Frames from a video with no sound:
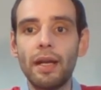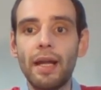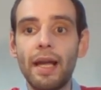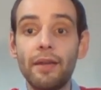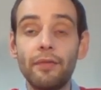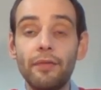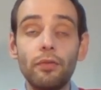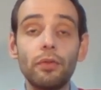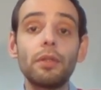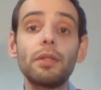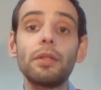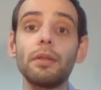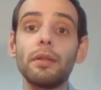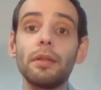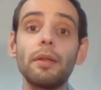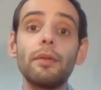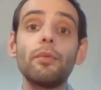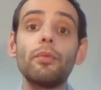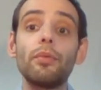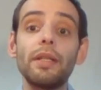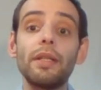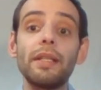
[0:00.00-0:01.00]
I would
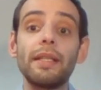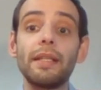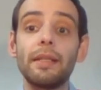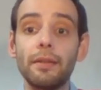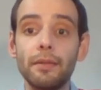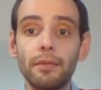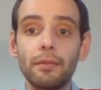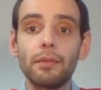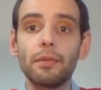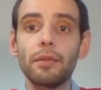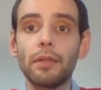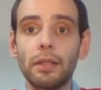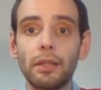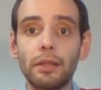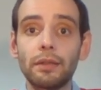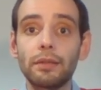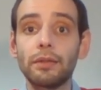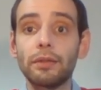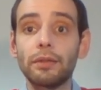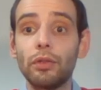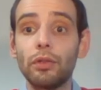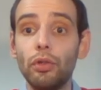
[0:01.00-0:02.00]
really
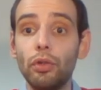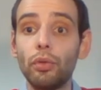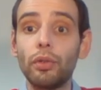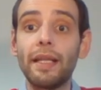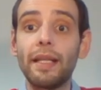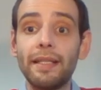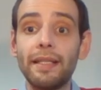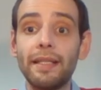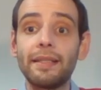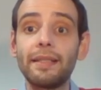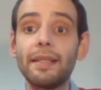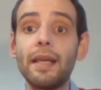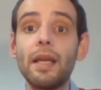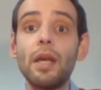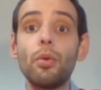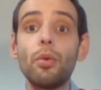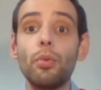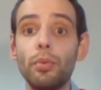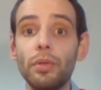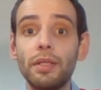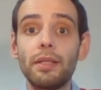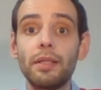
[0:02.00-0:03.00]
look at it
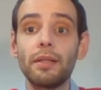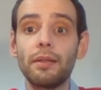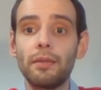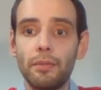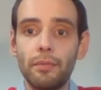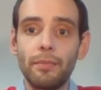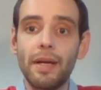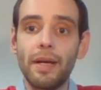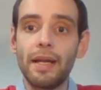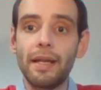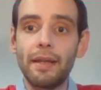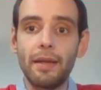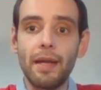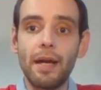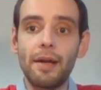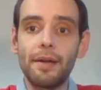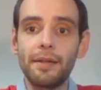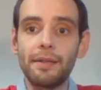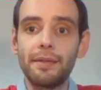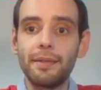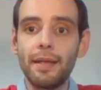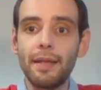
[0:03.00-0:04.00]
with my
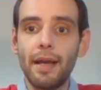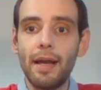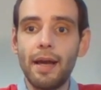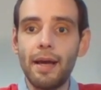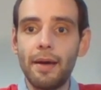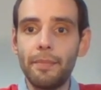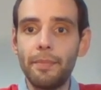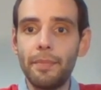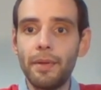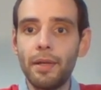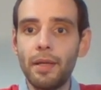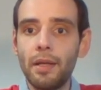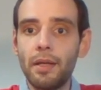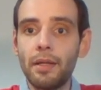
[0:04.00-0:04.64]
guards up.